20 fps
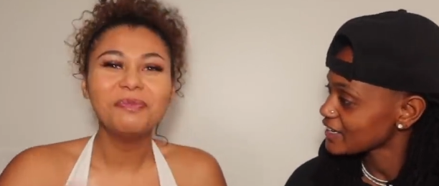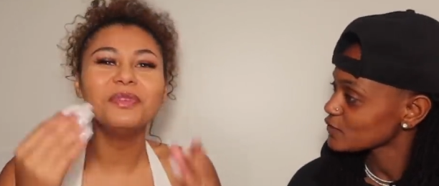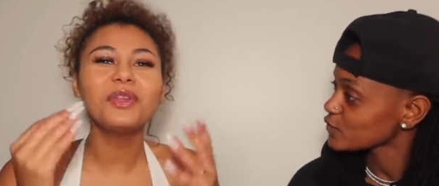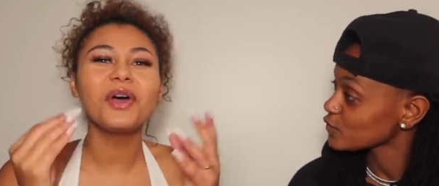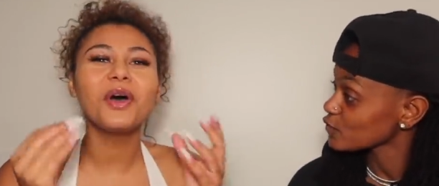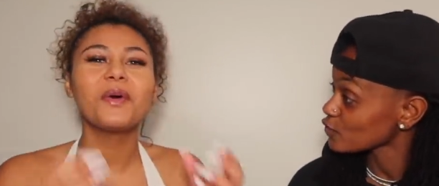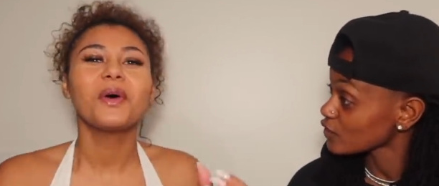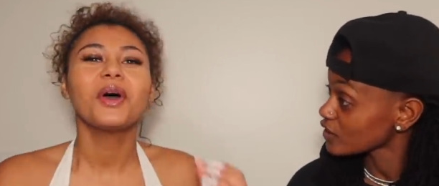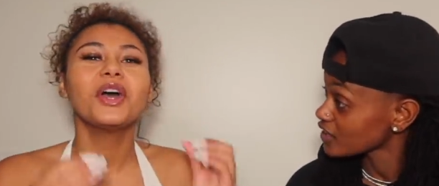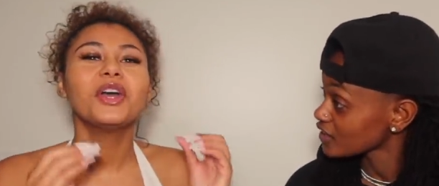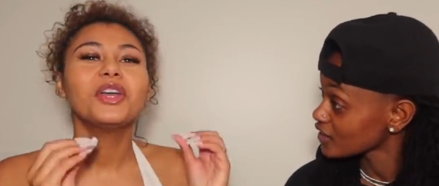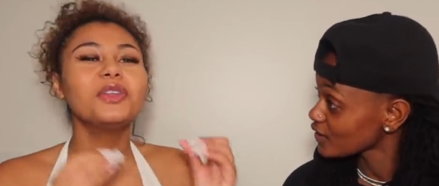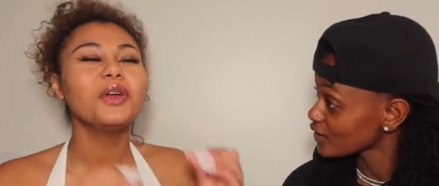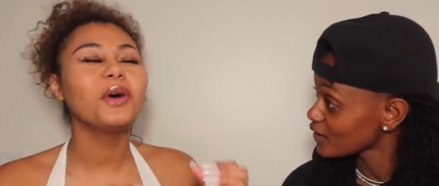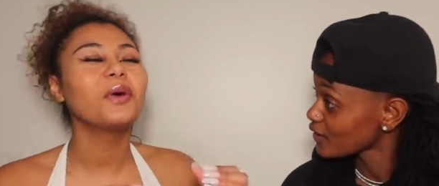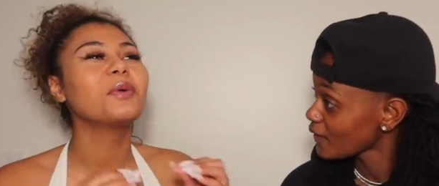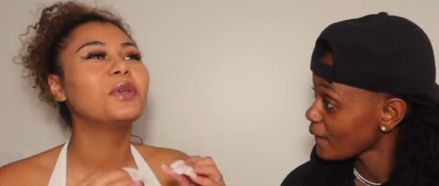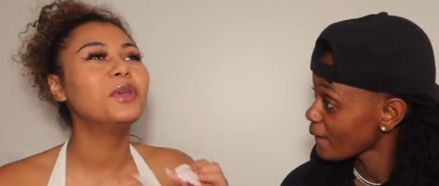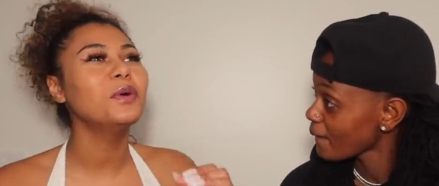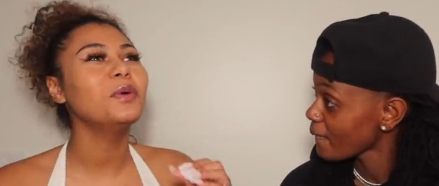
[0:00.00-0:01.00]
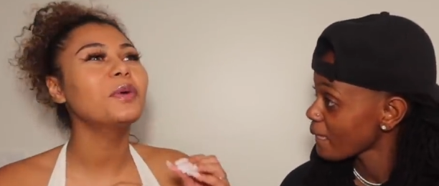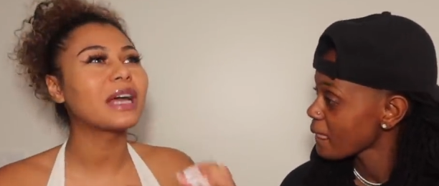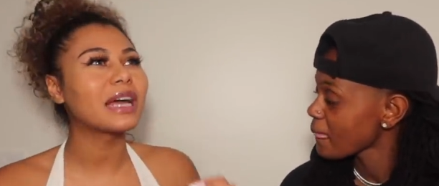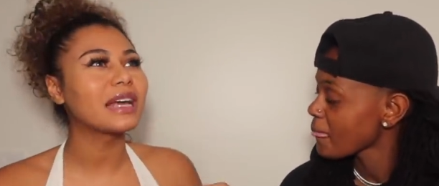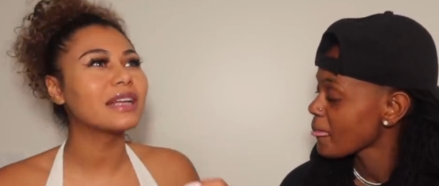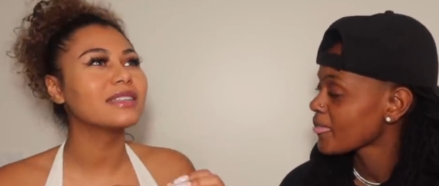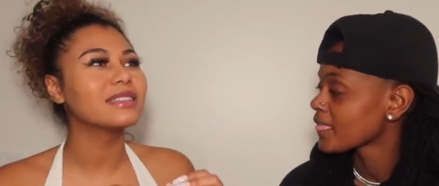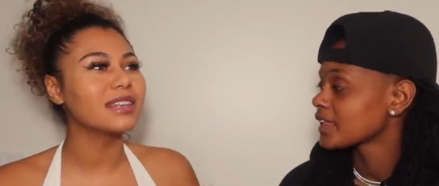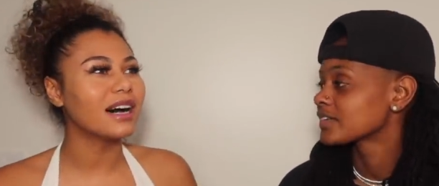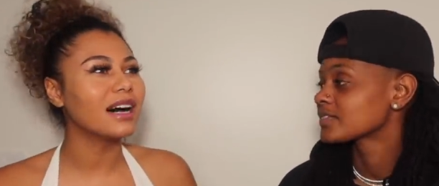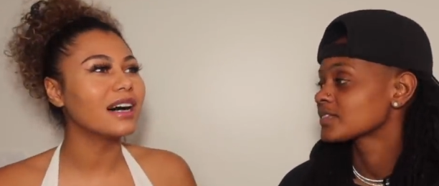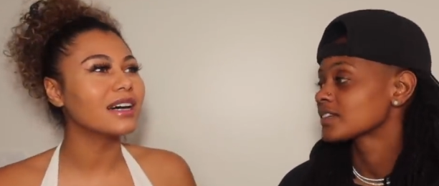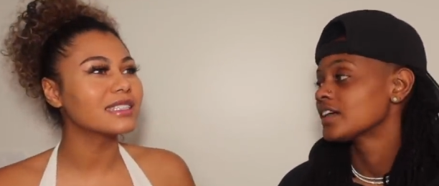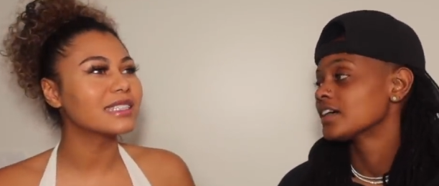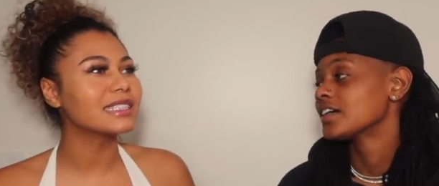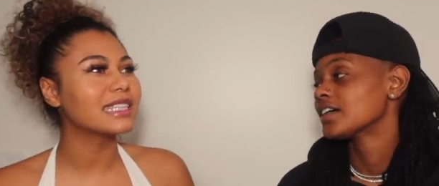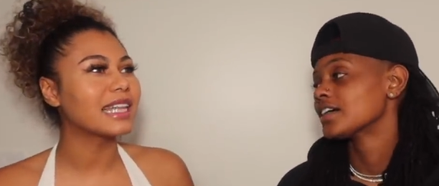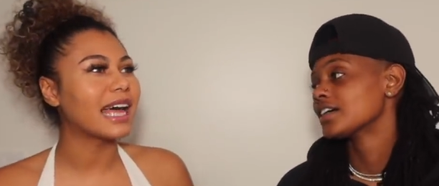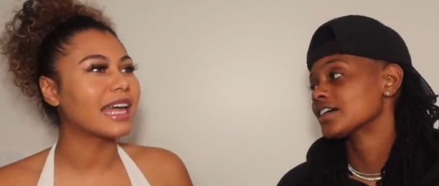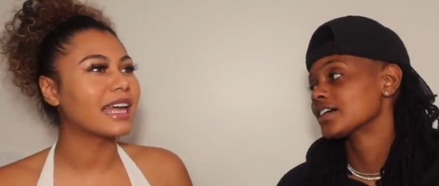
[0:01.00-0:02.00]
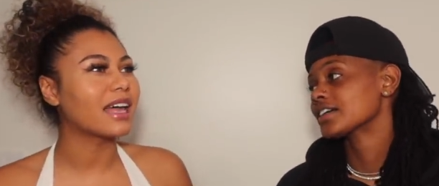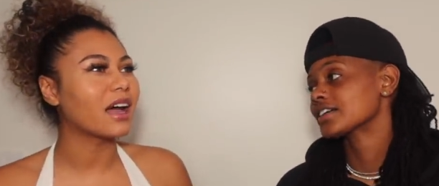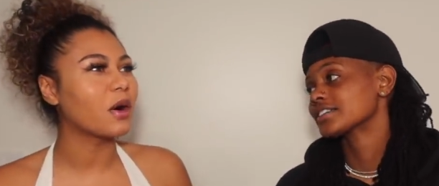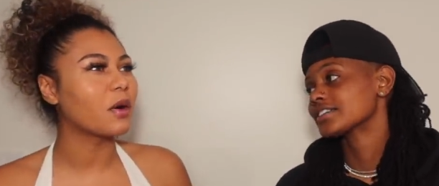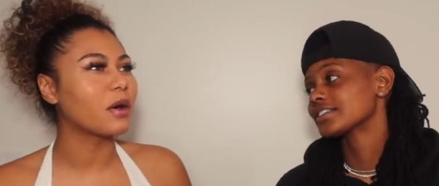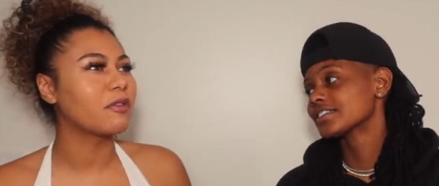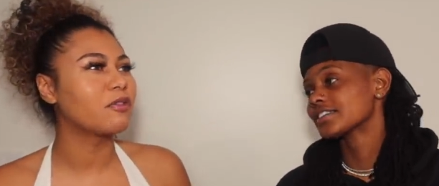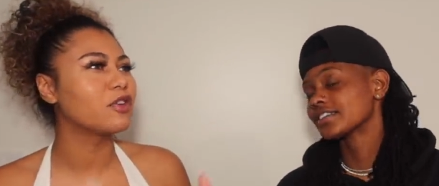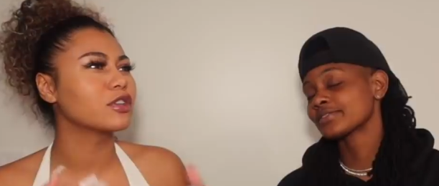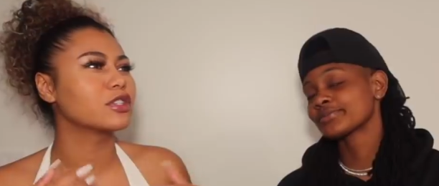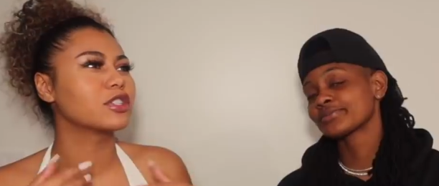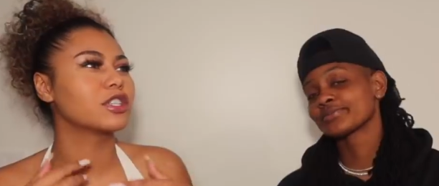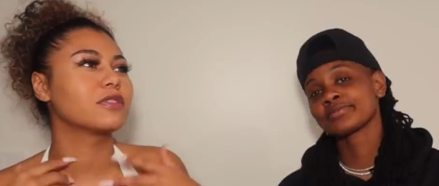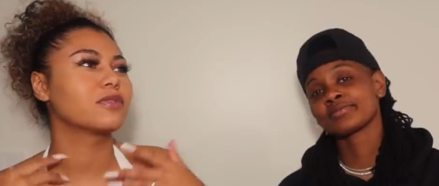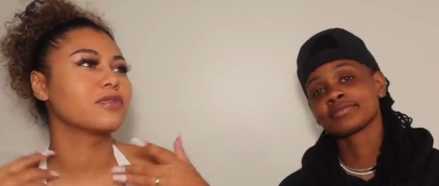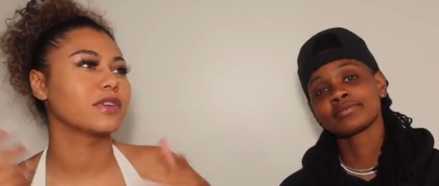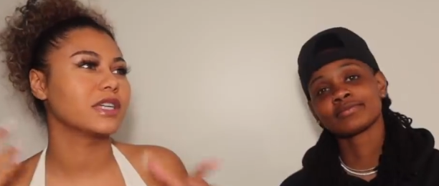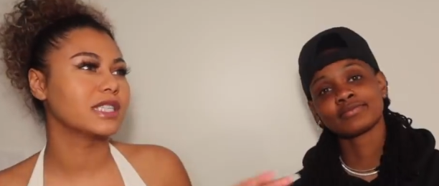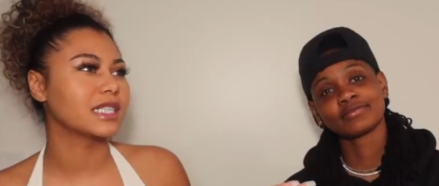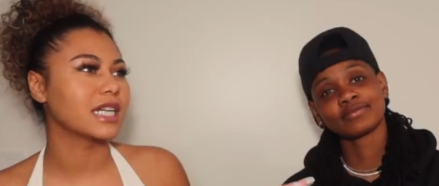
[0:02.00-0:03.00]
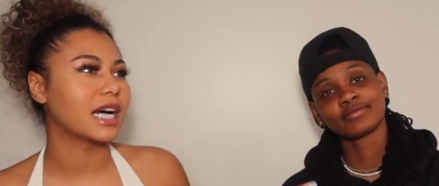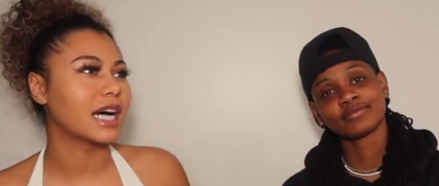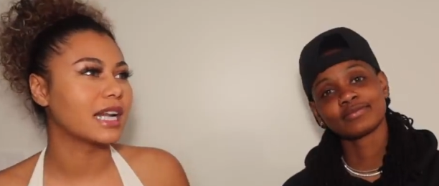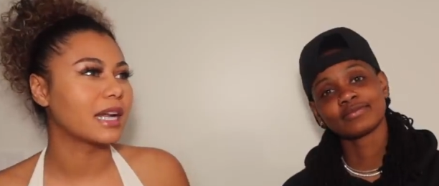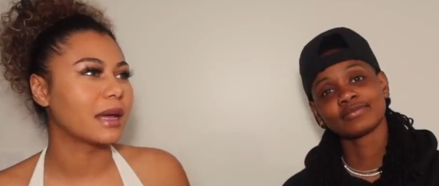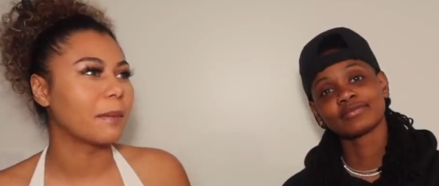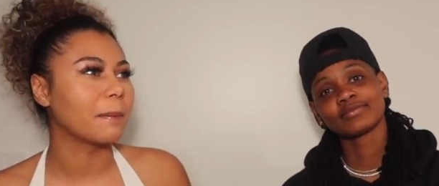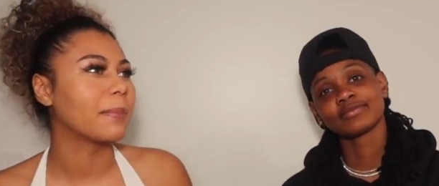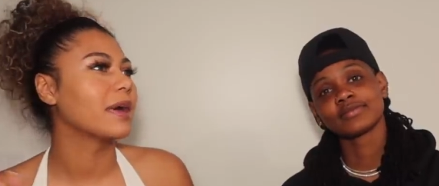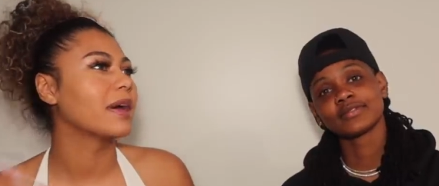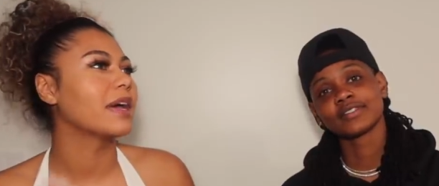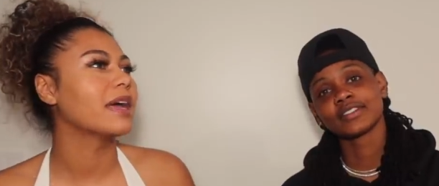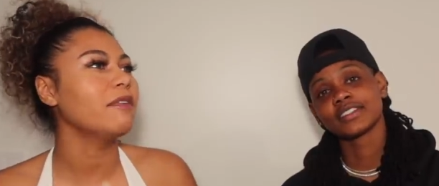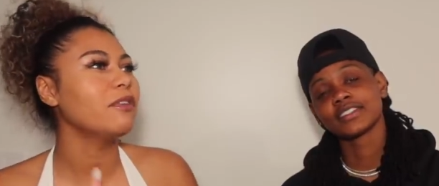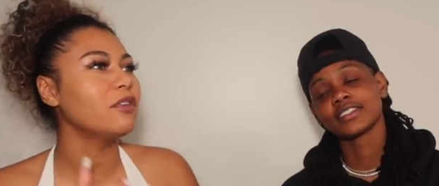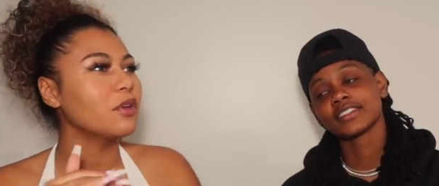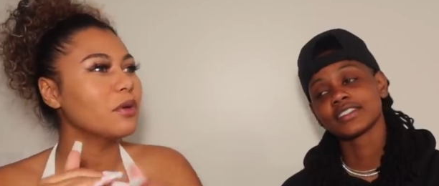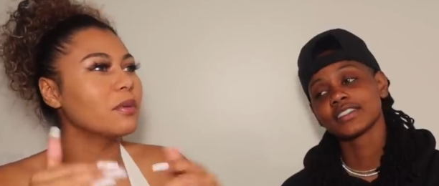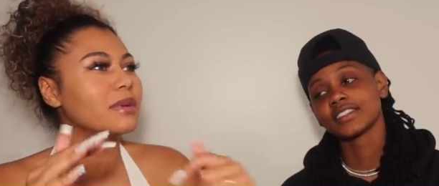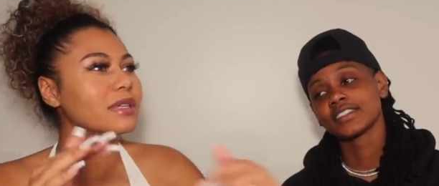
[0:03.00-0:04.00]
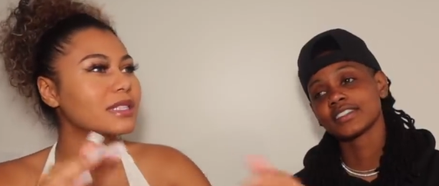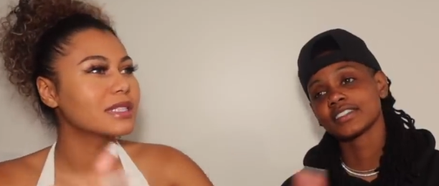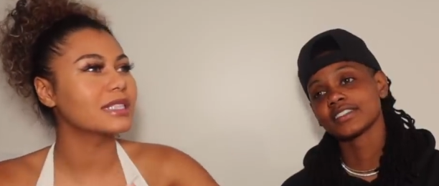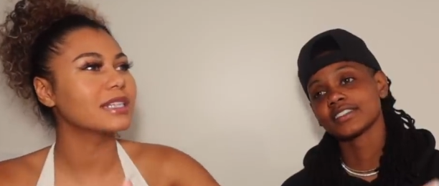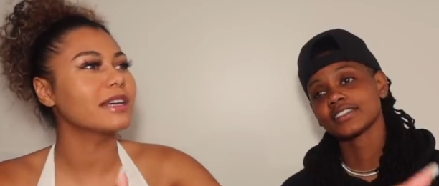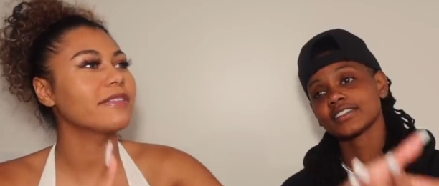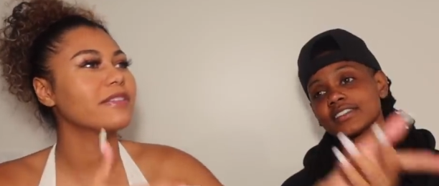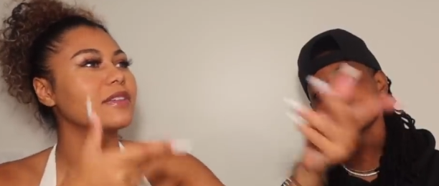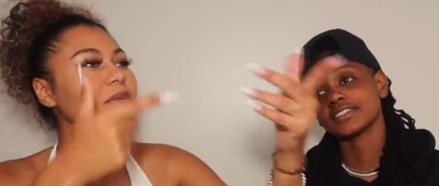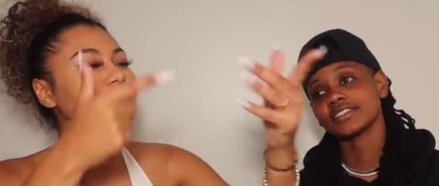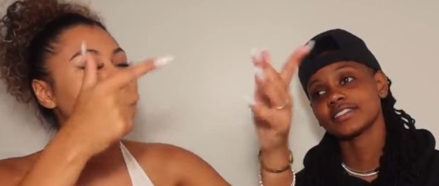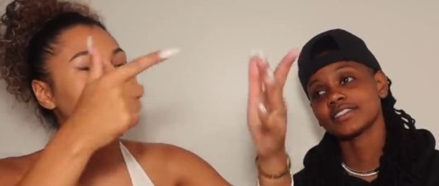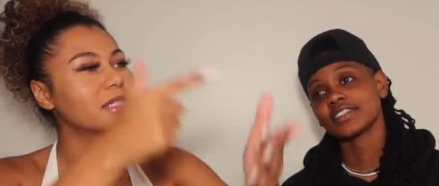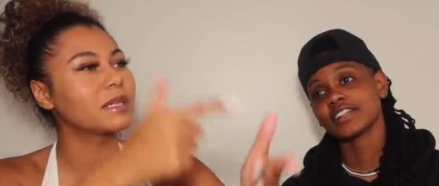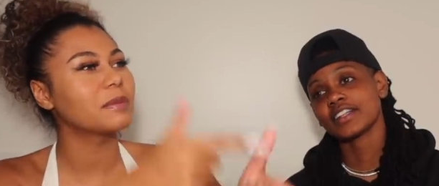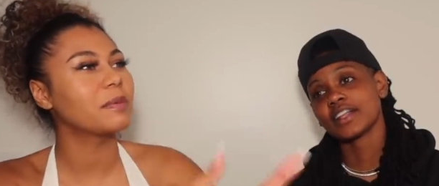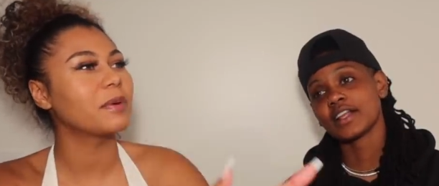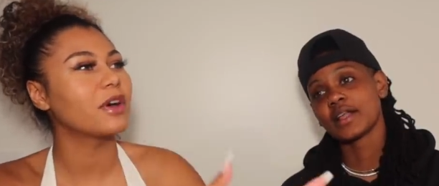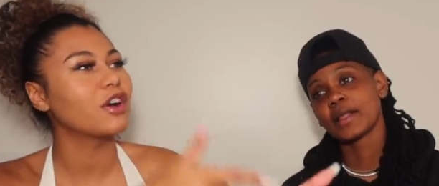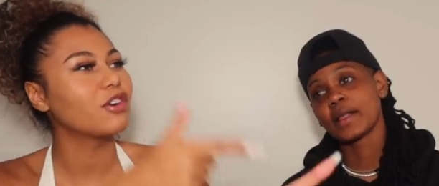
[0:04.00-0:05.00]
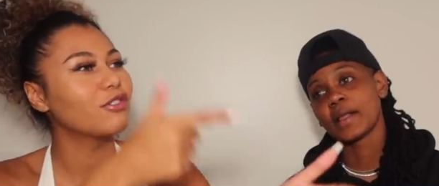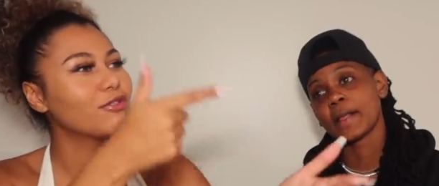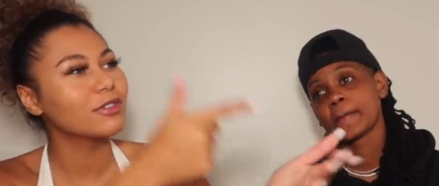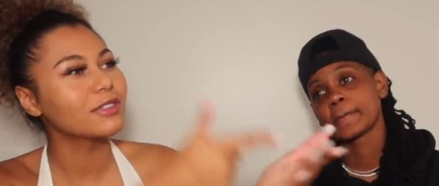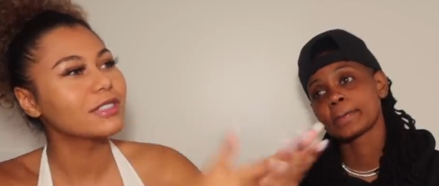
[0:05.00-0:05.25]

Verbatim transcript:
Speaker 1: dance. No, you can dance like if you're just freestyling. But if someone was to put a